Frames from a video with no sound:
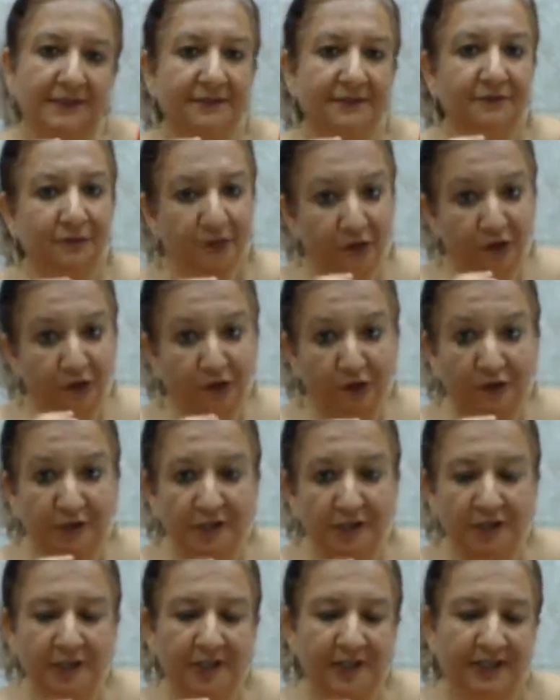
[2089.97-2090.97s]
for a
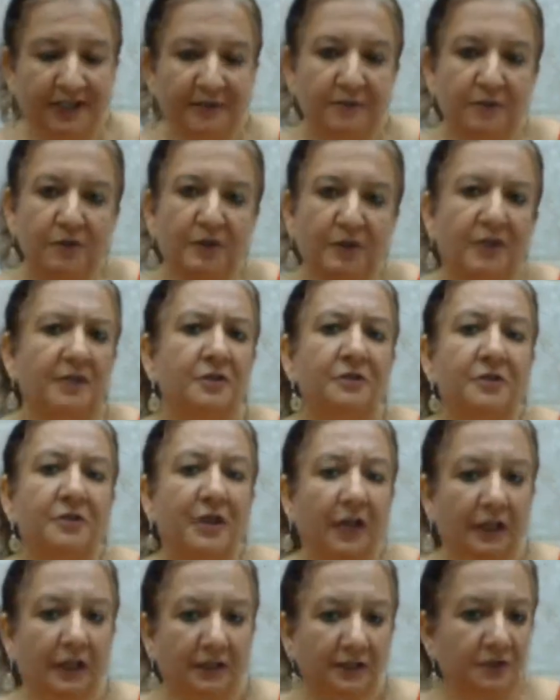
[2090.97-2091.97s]
longer time, you can do
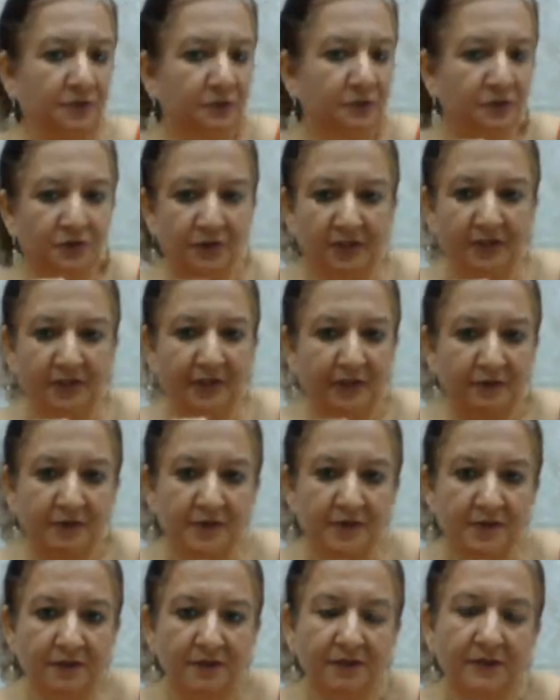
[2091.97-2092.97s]
another 2-3 rounds
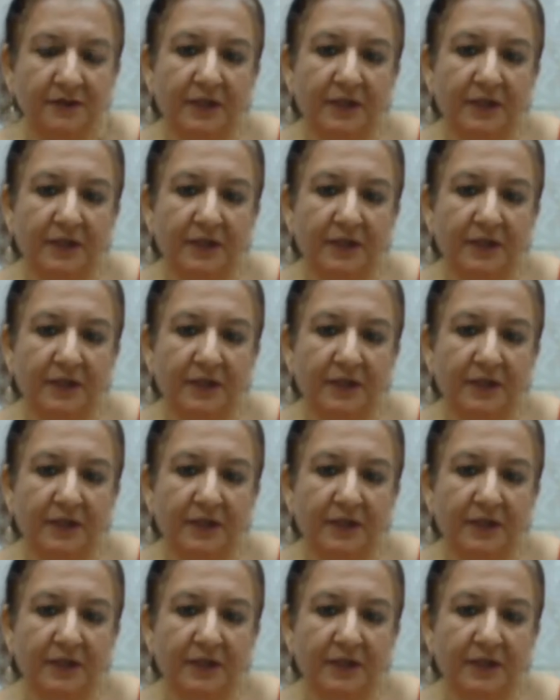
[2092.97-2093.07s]
of